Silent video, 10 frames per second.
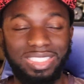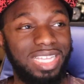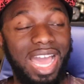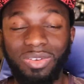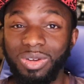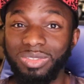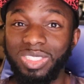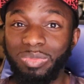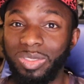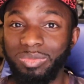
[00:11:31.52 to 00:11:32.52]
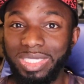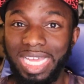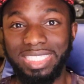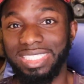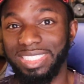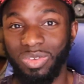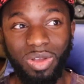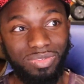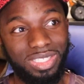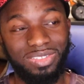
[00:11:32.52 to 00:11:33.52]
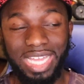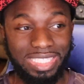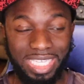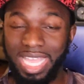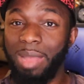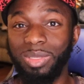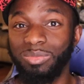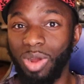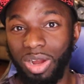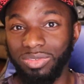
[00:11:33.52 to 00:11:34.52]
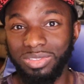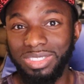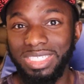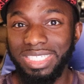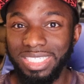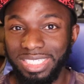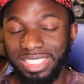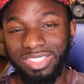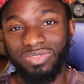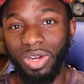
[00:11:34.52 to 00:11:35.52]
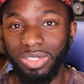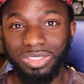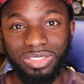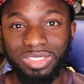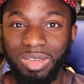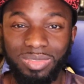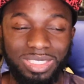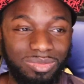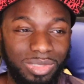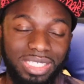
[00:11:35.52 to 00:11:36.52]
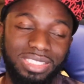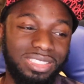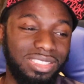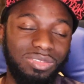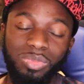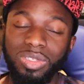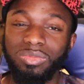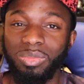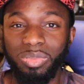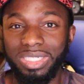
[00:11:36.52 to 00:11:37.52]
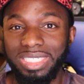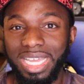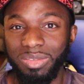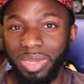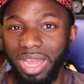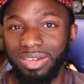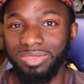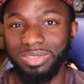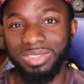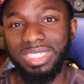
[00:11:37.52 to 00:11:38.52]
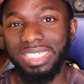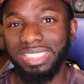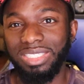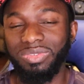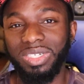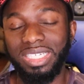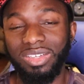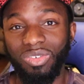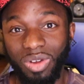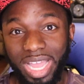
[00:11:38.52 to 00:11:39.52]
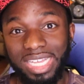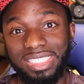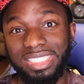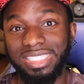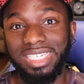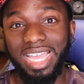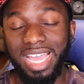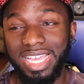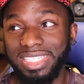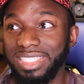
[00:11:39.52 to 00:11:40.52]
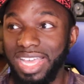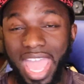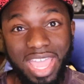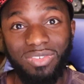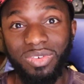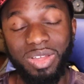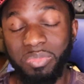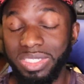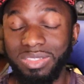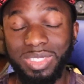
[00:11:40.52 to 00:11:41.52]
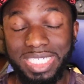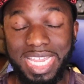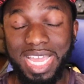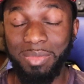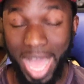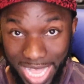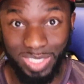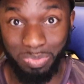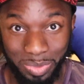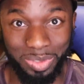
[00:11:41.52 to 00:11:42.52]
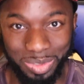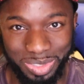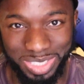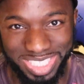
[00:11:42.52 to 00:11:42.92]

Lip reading: I don't know if she's supposed to be like the equivalent of like the Captain Marvel in this verse or something, but she's supposed to be pretty dang powerful. She freaking wrecks Avery and puts him in a damn hospital.